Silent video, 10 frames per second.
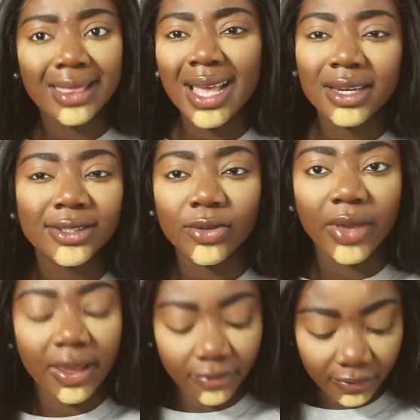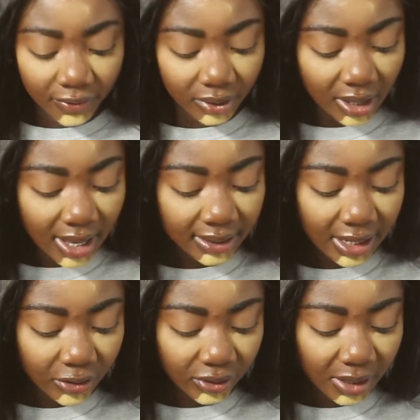And that is okay if you feel
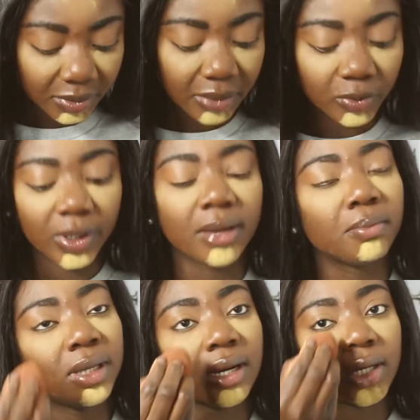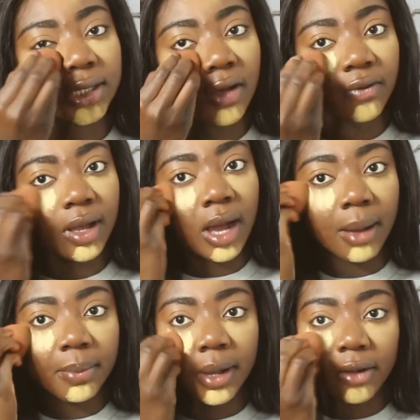lost. I know sometimes we can beat ourselves
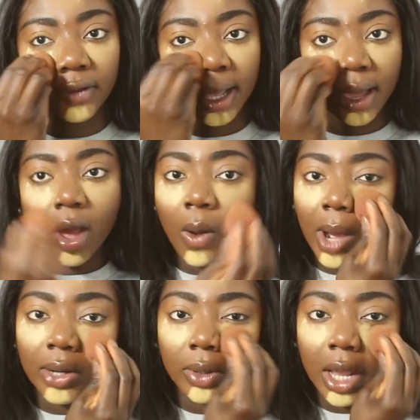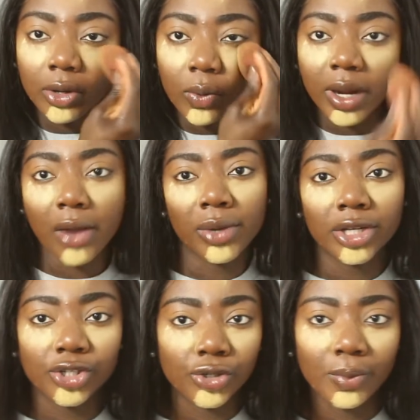up of like, why don't I know what I
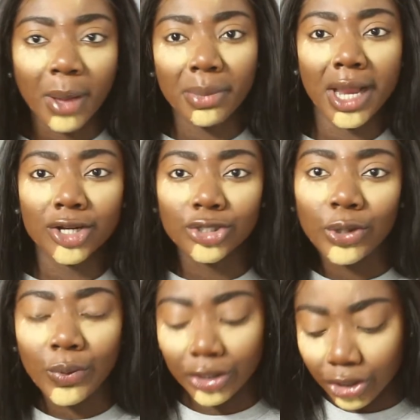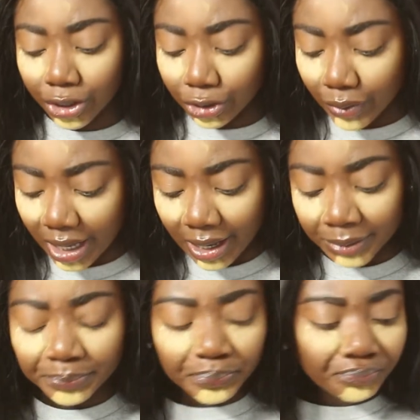want to do? My peers know what they're doing.
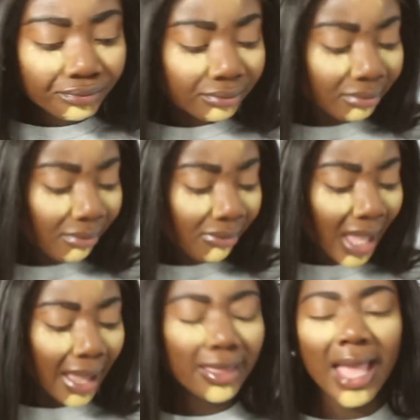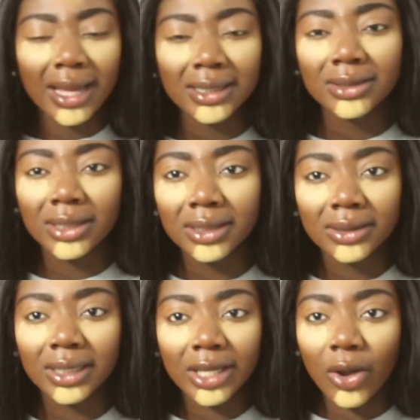And that is
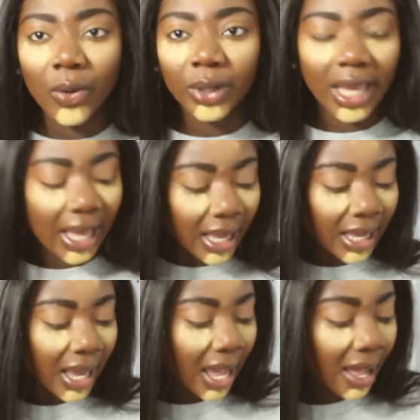literally okay.